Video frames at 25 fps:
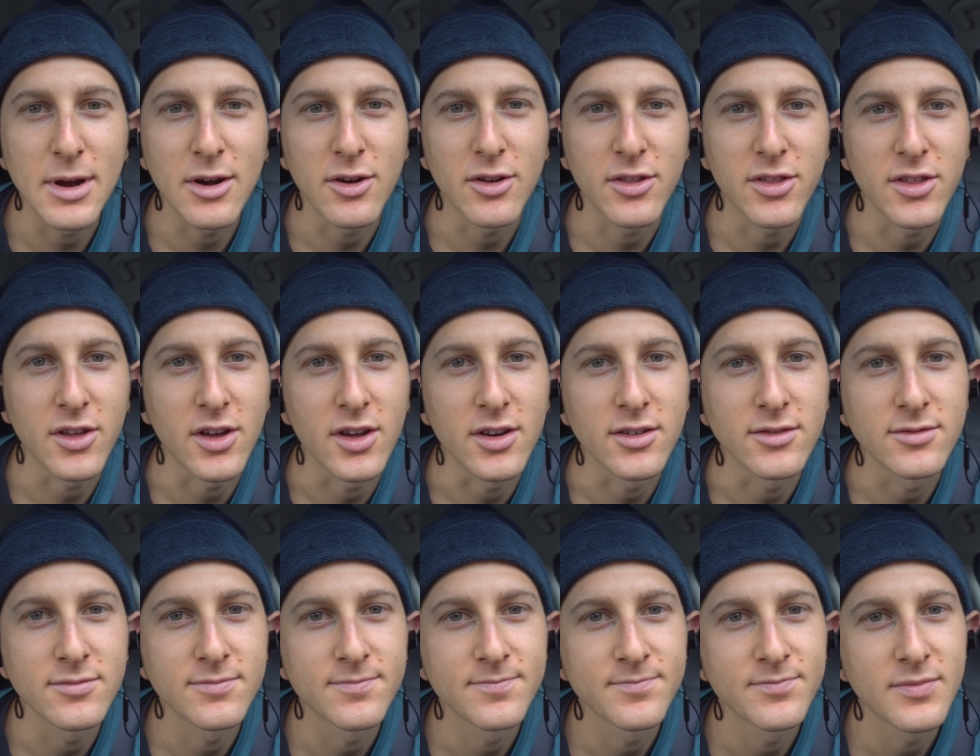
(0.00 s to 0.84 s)

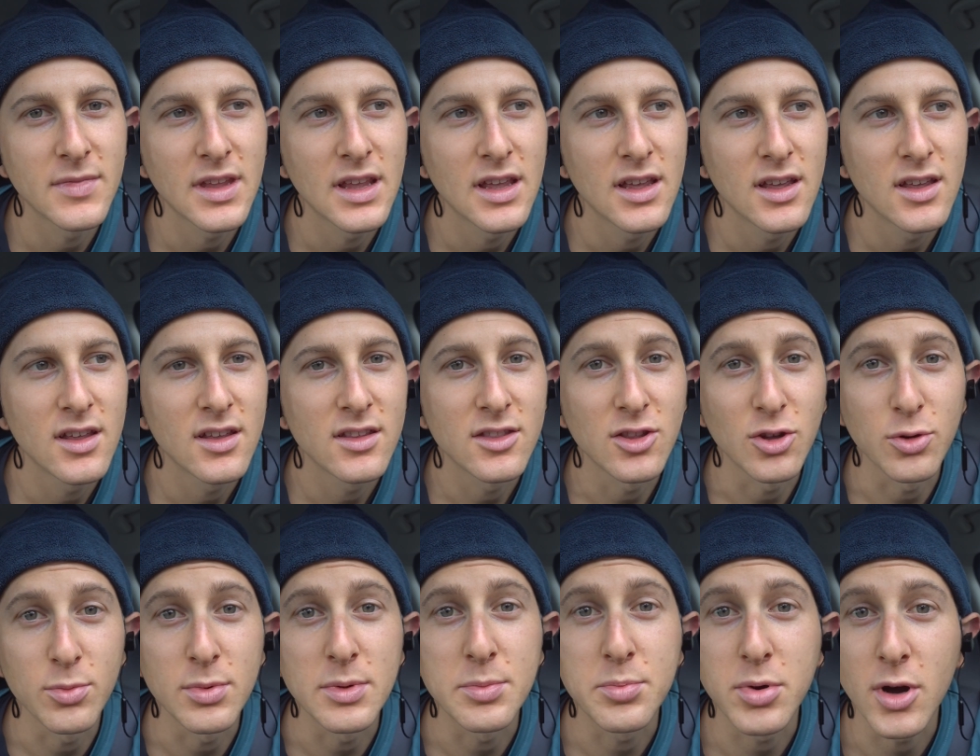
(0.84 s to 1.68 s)
marathon.
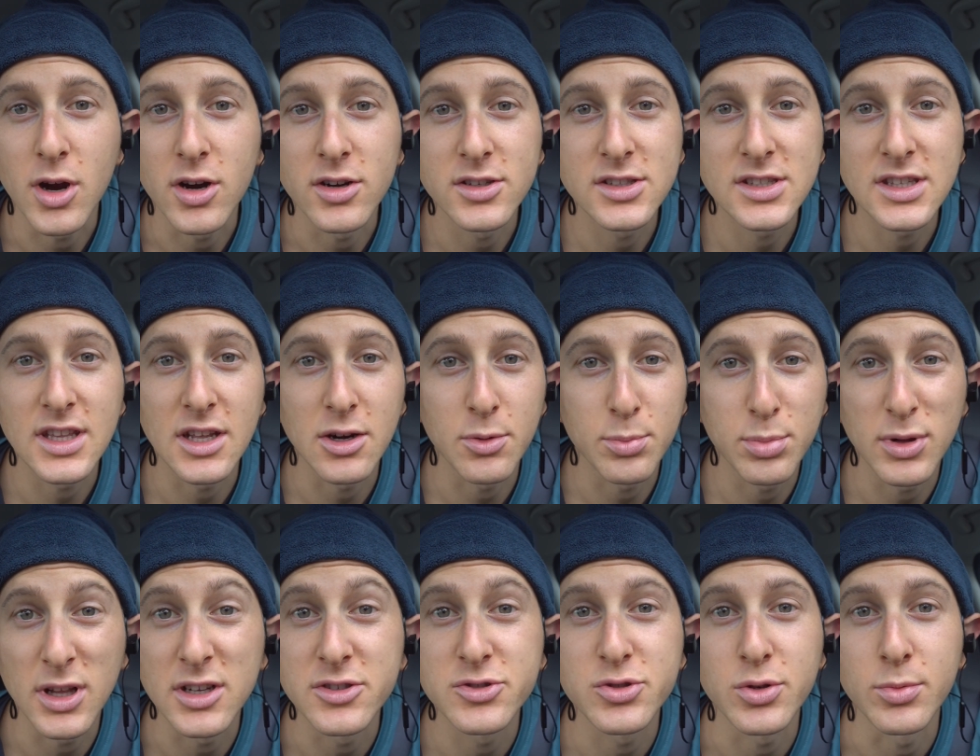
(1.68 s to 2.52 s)
There'll be parts that are
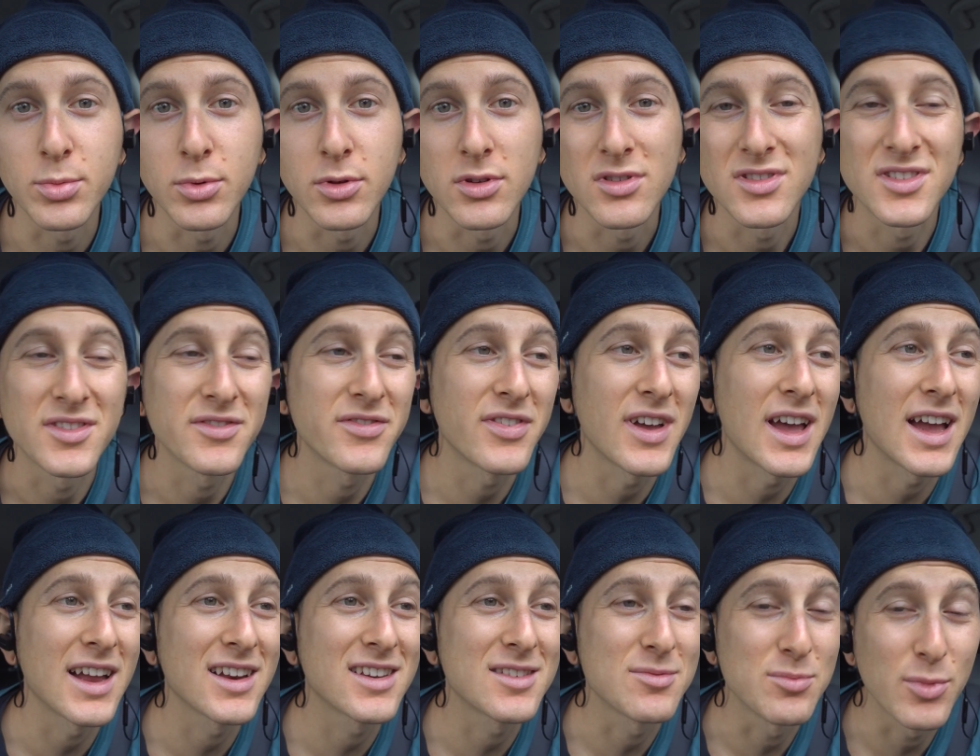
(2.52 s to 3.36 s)
pleasurable. In
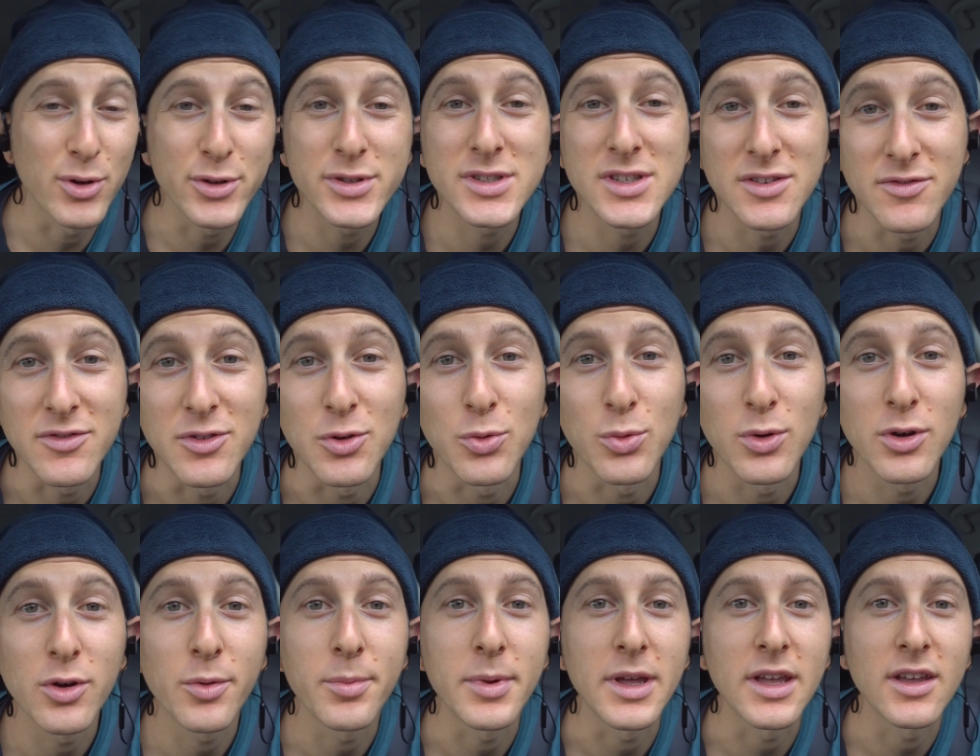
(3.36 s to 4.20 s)
fact, most of it
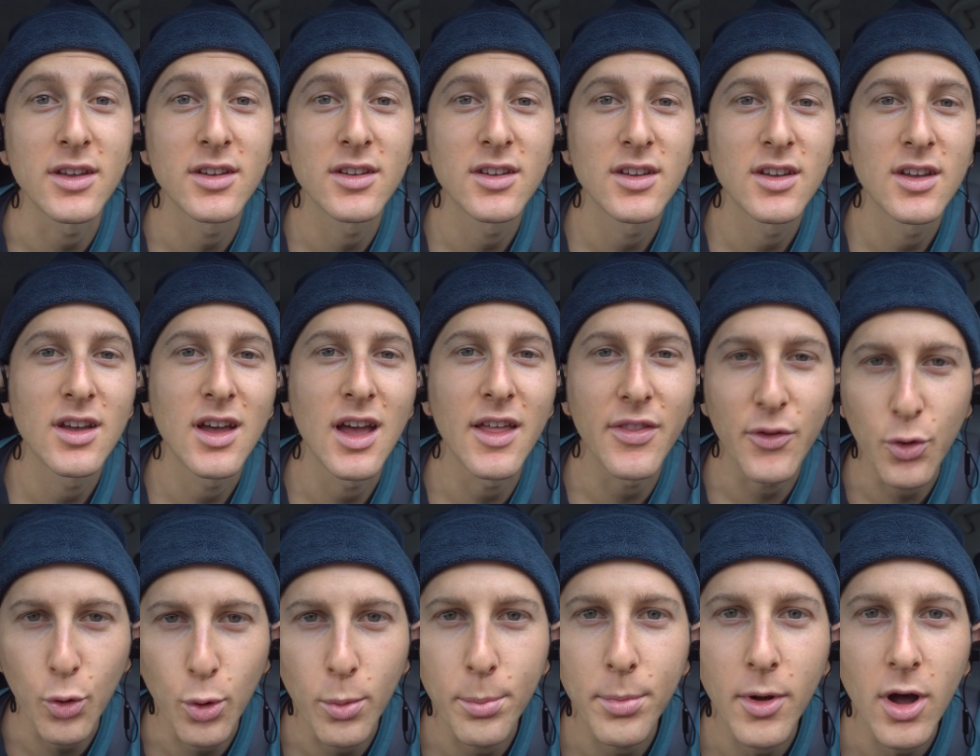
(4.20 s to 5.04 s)
will be.
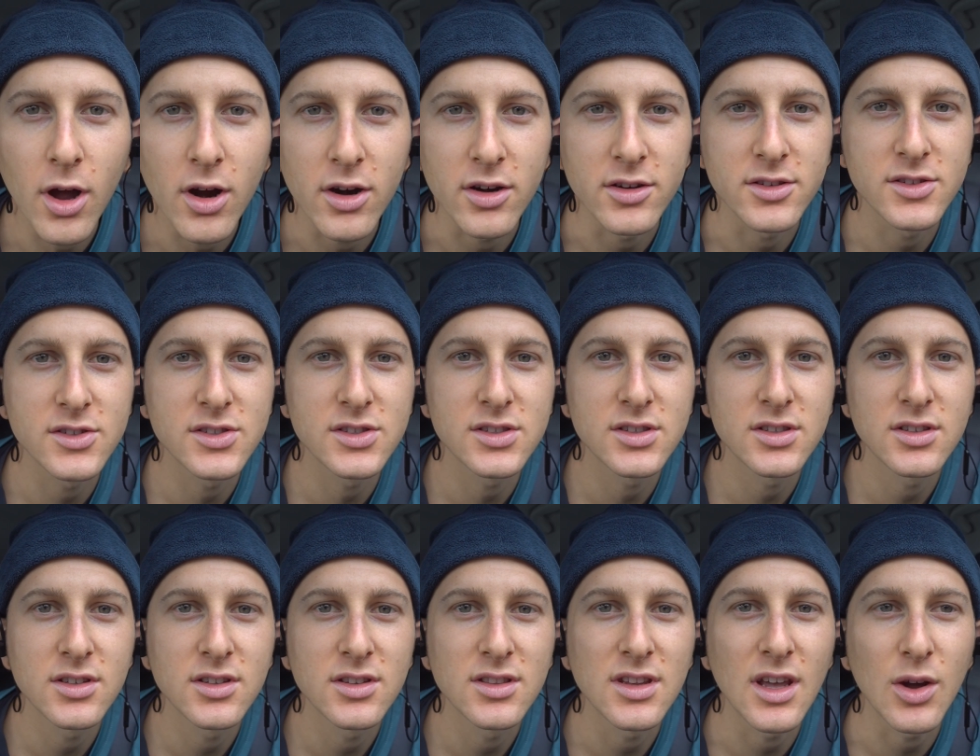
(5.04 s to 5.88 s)
And there are
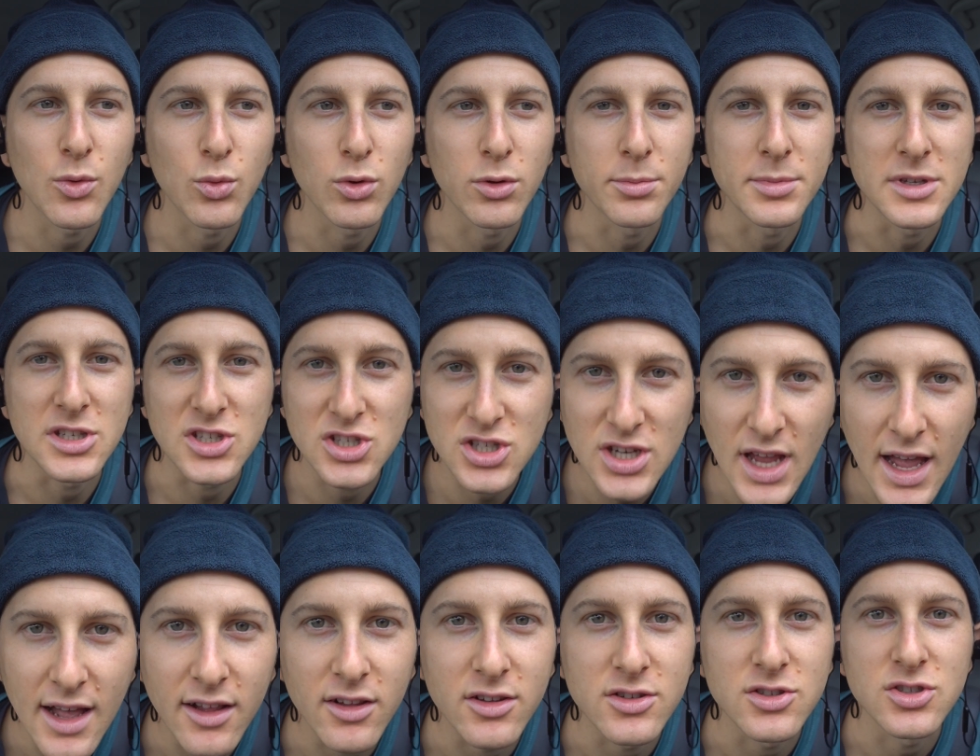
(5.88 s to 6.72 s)
parts that will be
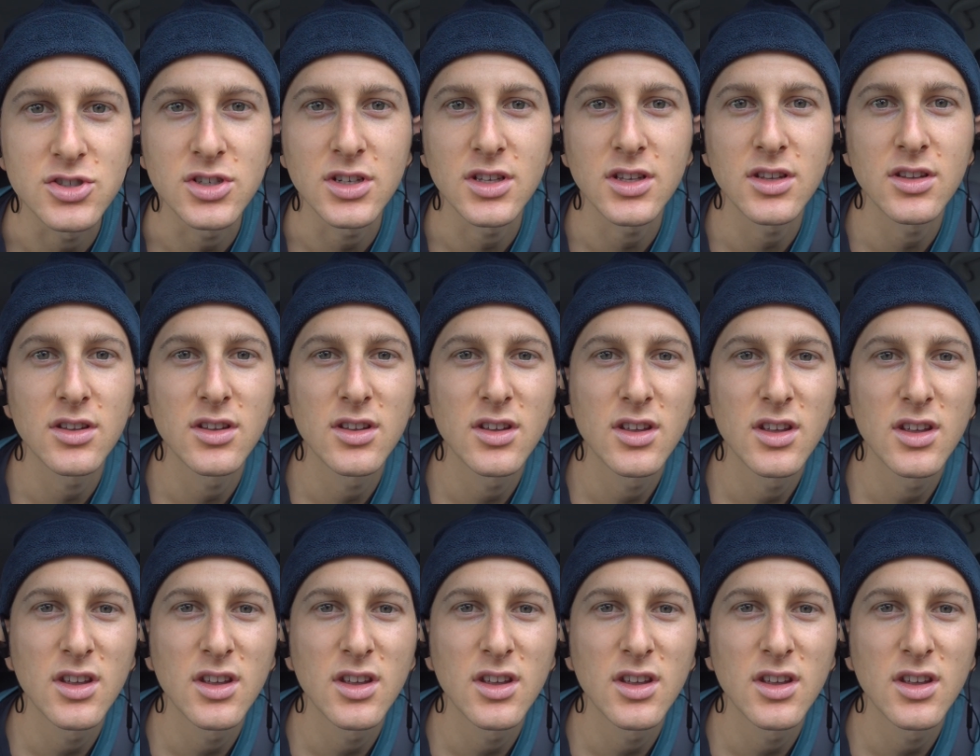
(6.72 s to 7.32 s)
challenging.